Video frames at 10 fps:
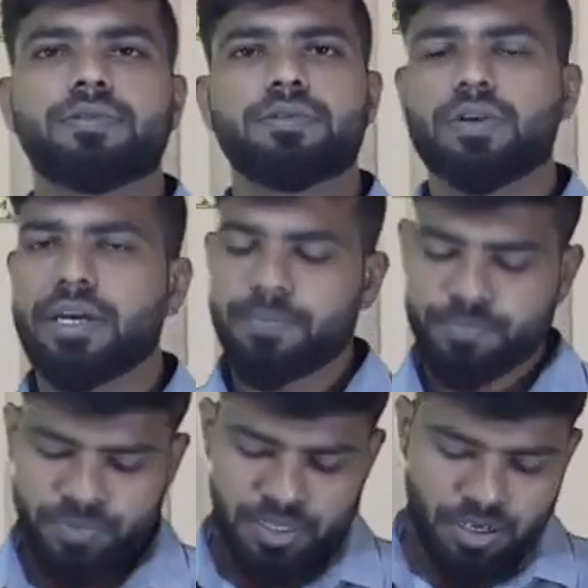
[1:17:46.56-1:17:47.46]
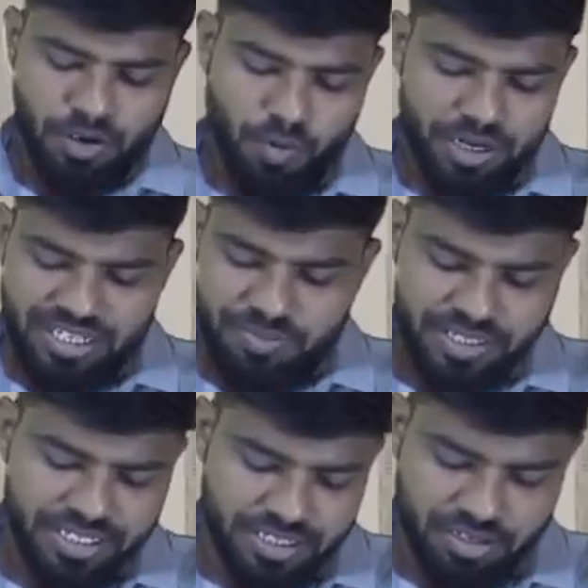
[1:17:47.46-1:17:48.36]
Okay, what is
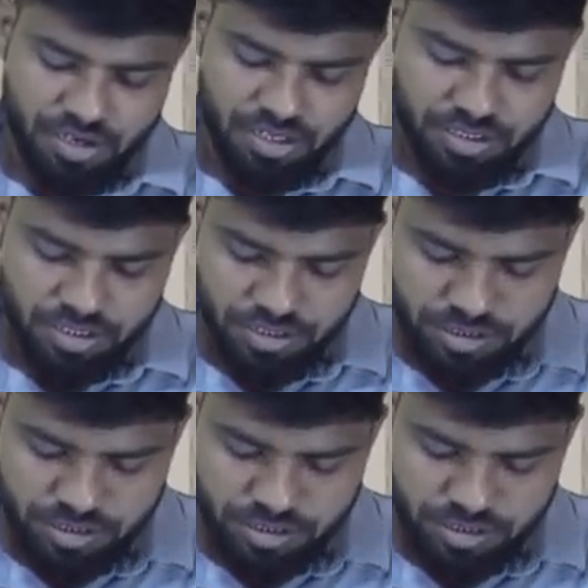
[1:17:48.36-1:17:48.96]
administration cost?